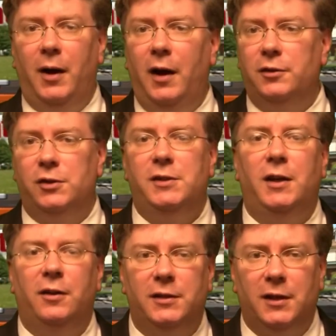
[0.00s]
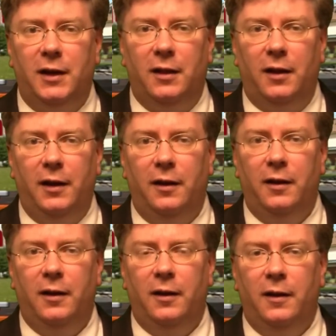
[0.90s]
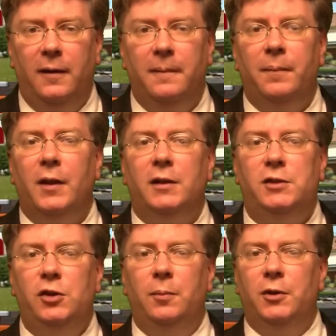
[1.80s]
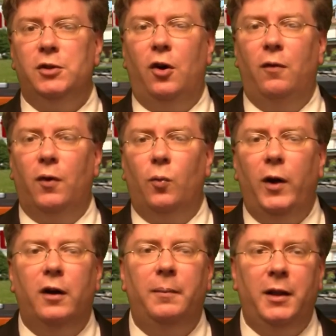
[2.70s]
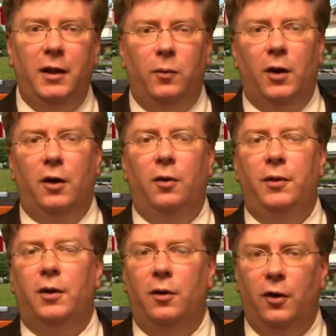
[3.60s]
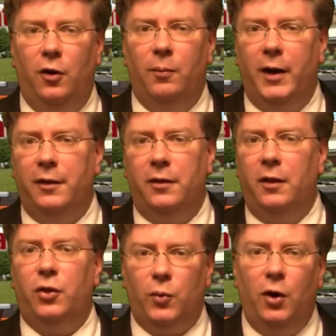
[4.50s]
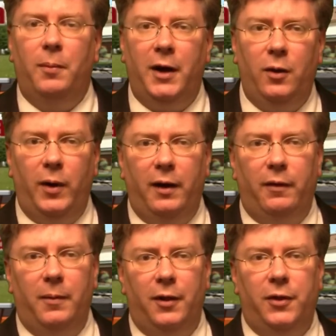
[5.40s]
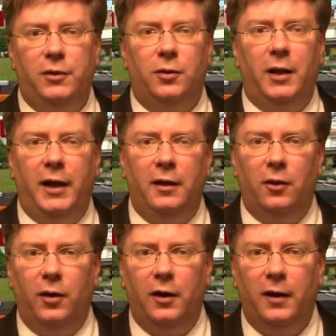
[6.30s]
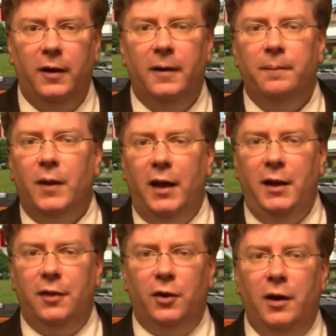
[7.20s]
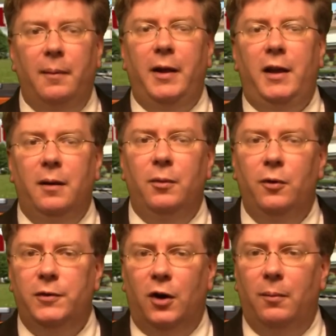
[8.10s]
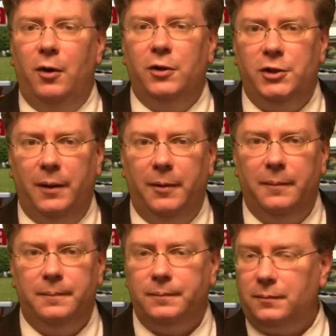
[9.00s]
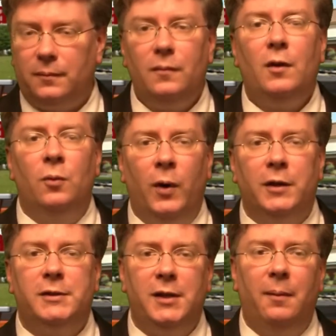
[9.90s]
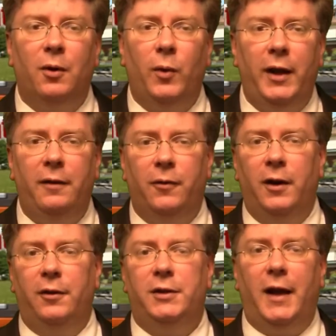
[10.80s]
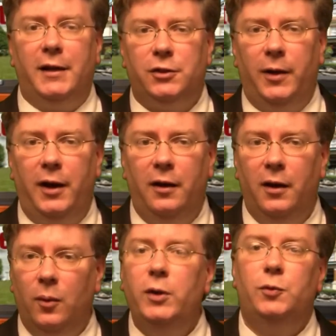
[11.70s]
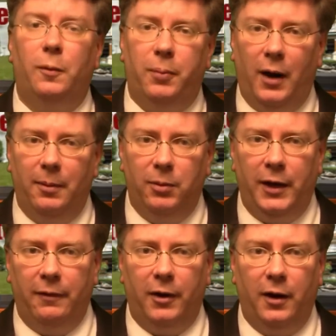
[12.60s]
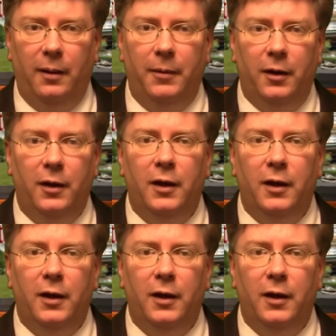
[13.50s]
buyers are sitting on the sideline. Consumers overwhelmingly want to own their own home rather than throw money away every month to a landlord. And yet they're not making a move to home ownership. While some are waiting for another tax credit, which will probably never come,